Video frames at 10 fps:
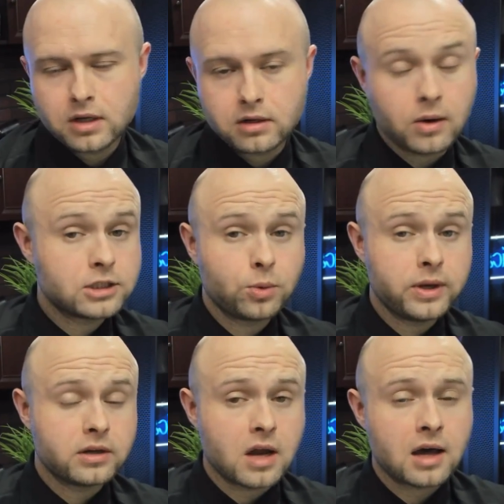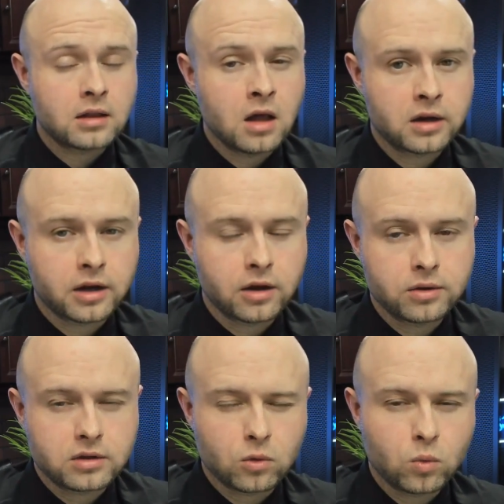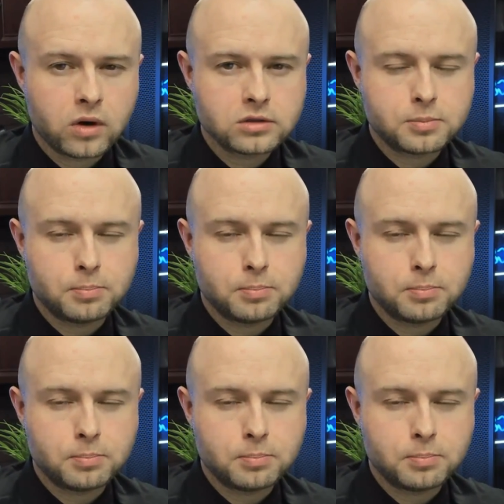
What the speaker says: Now, I tweeted not long ago that the world's